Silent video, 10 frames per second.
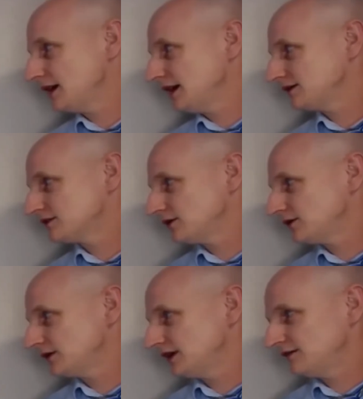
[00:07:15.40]
And
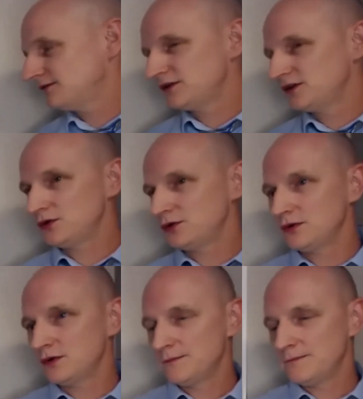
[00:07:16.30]
so if
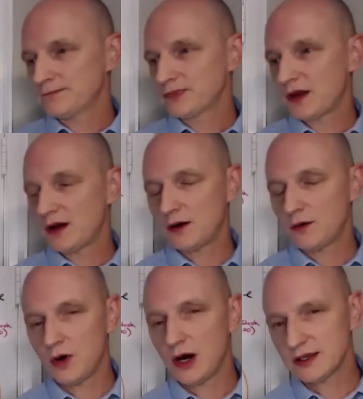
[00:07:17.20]
you are
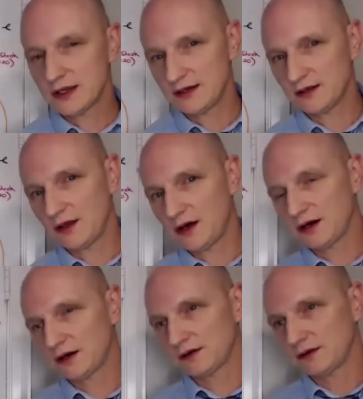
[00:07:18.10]
walking
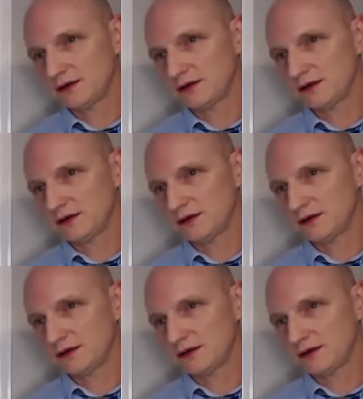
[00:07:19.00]
along